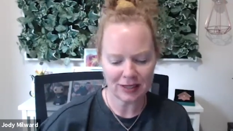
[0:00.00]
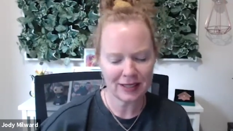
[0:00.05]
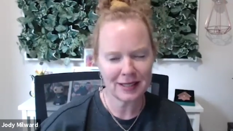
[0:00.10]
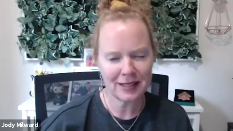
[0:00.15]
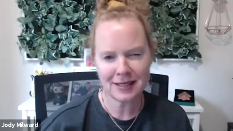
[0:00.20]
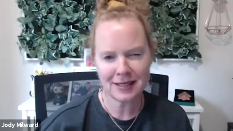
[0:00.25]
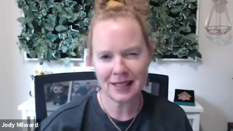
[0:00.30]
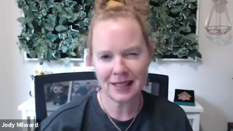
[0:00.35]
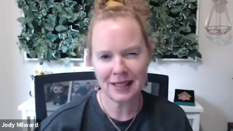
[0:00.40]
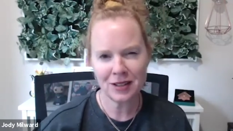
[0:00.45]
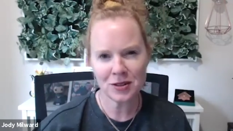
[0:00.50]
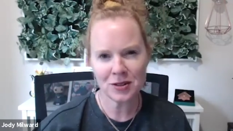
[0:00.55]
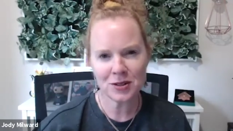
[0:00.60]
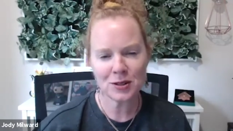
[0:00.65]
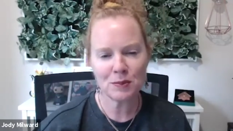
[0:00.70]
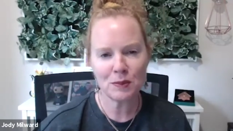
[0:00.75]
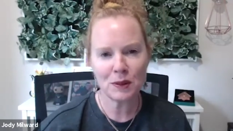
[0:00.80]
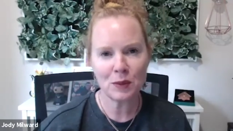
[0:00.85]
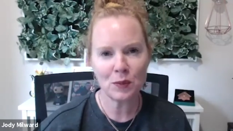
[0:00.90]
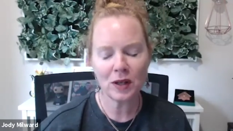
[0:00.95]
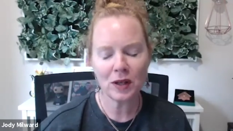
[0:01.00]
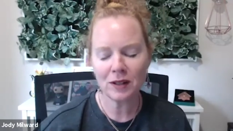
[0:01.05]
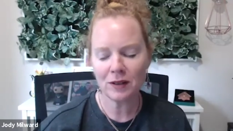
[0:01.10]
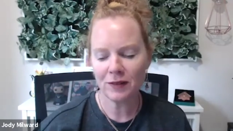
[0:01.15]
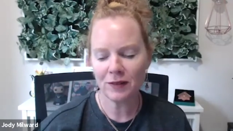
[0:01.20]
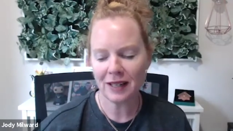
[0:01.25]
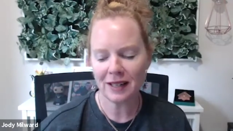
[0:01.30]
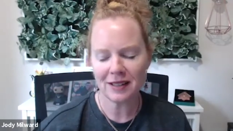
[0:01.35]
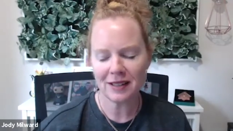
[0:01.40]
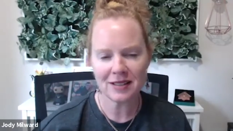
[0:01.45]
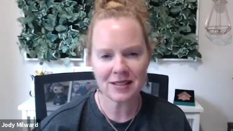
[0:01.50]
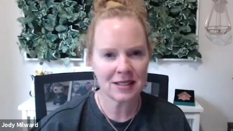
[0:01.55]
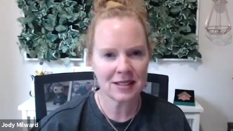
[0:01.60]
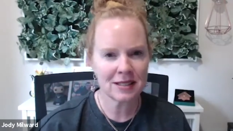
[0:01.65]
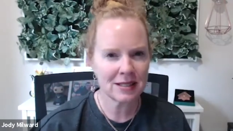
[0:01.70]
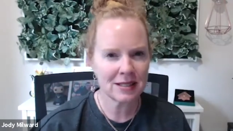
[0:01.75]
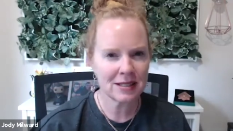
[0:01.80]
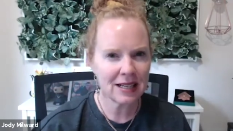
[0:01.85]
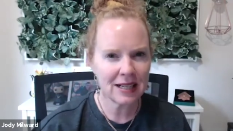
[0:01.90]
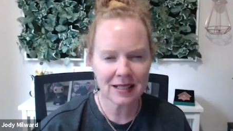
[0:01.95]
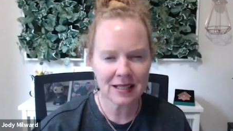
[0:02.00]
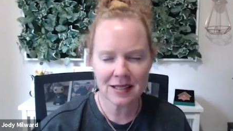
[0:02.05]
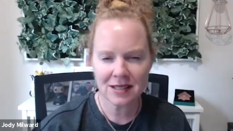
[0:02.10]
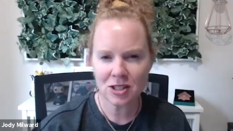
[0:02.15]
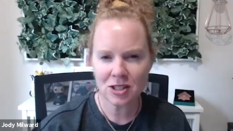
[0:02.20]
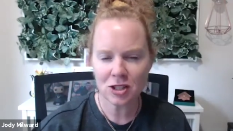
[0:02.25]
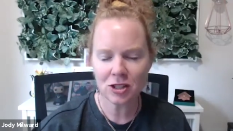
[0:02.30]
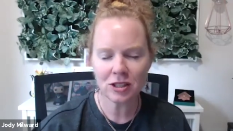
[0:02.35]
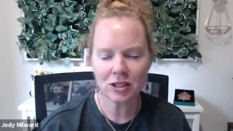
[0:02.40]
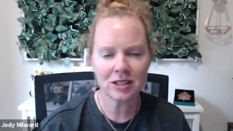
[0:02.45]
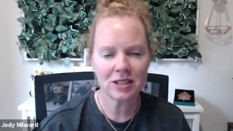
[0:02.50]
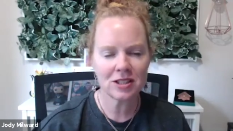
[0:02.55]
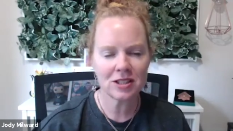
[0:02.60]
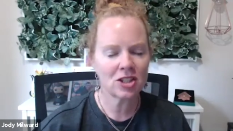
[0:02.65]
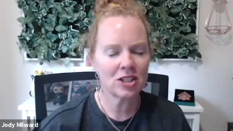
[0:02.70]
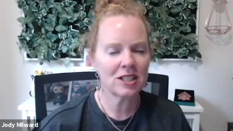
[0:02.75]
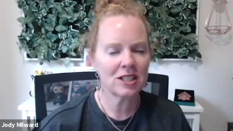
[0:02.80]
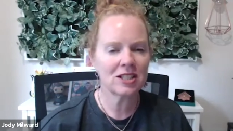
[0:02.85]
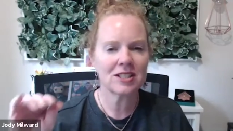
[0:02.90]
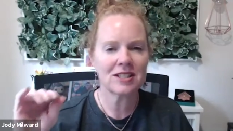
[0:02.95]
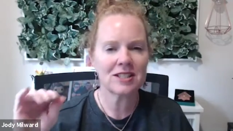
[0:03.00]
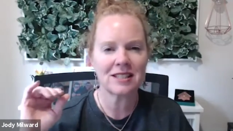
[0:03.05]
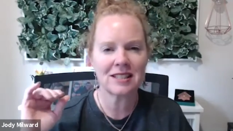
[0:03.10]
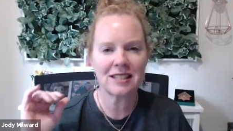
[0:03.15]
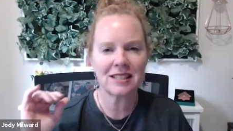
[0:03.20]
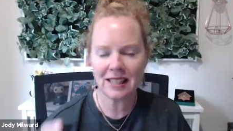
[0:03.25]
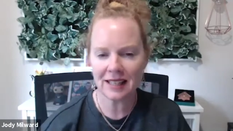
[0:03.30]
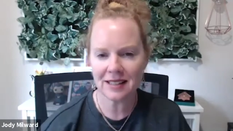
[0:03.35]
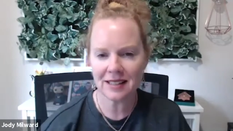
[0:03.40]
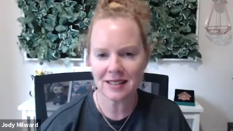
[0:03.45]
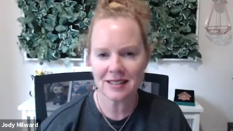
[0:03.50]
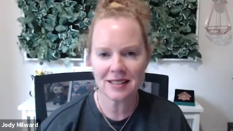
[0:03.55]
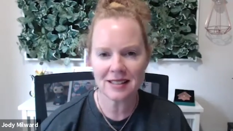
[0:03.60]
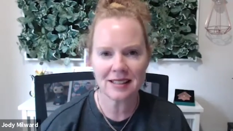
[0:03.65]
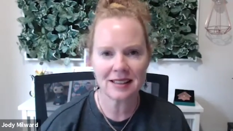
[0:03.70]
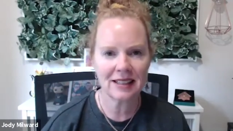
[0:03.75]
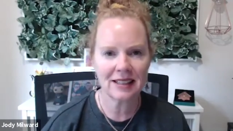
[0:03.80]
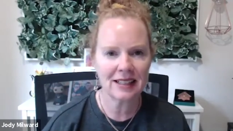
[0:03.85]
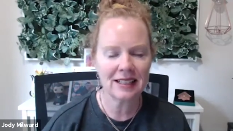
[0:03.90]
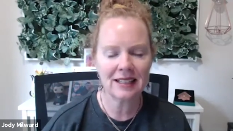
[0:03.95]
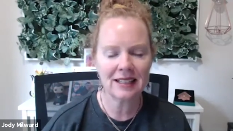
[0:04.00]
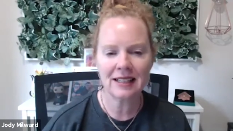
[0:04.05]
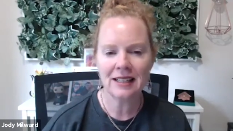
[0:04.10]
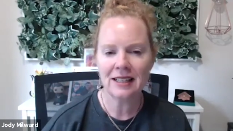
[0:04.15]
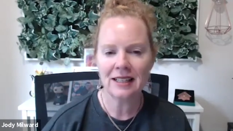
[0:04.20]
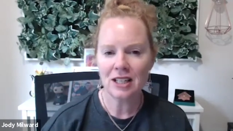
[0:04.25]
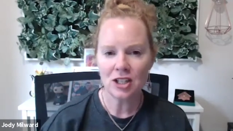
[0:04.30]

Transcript: Cassandra has been one of our star students. She just gets in there.